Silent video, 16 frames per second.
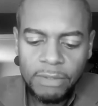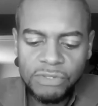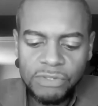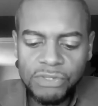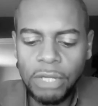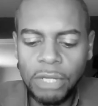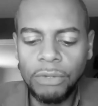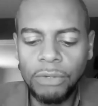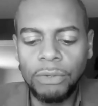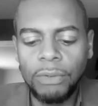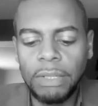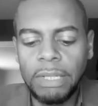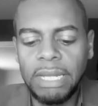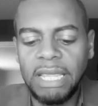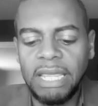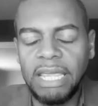So
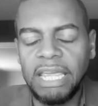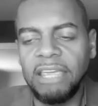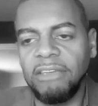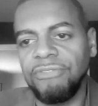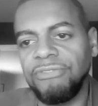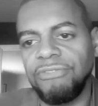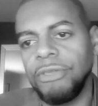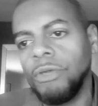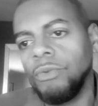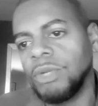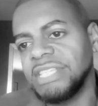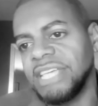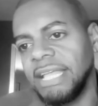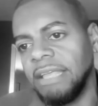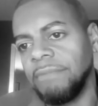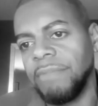if you were
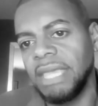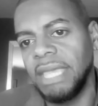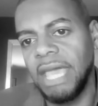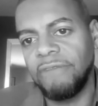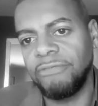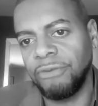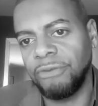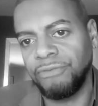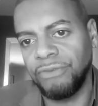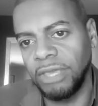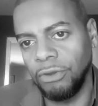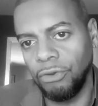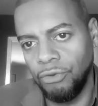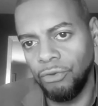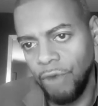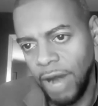telling me
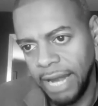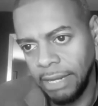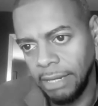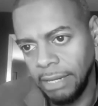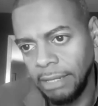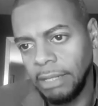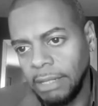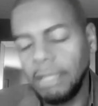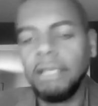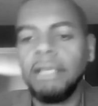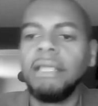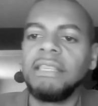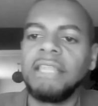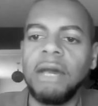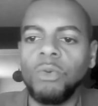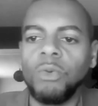everything great
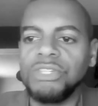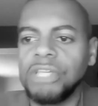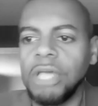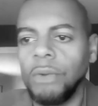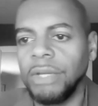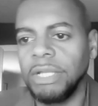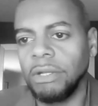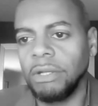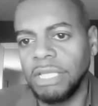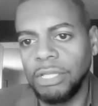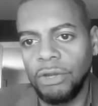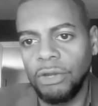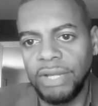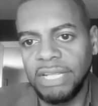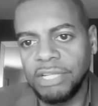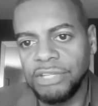that was going on in
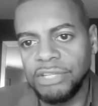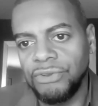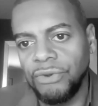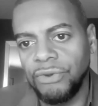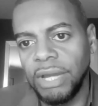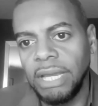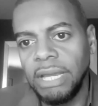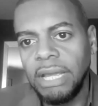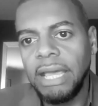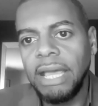your industry,